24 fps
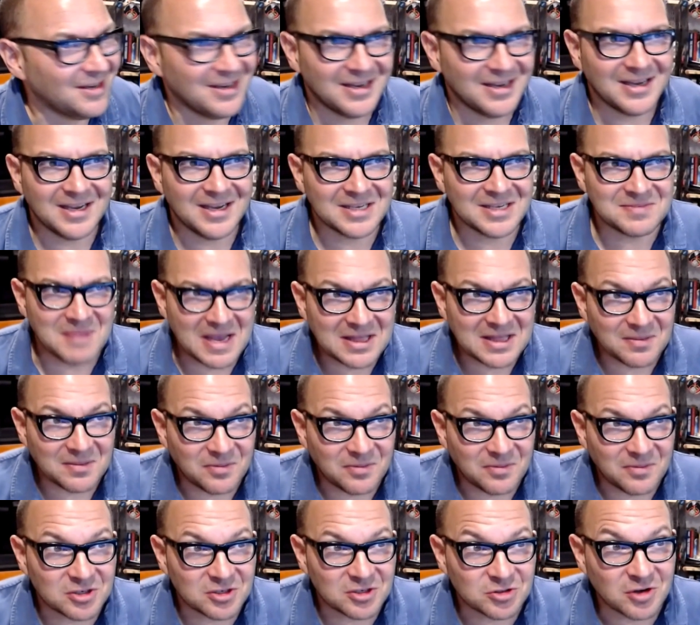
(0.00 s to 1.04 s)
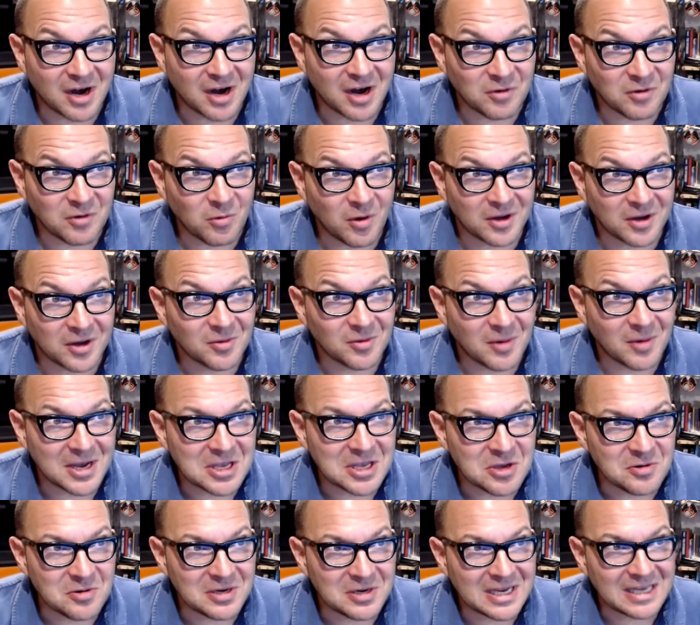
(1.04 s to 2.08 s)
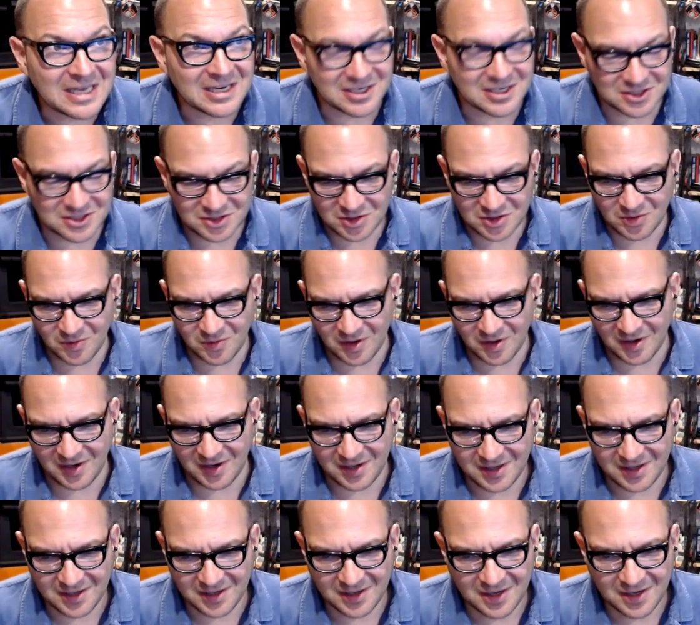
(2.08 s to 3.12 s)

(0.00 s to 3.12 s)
is make the printer driver work the way you need it to work."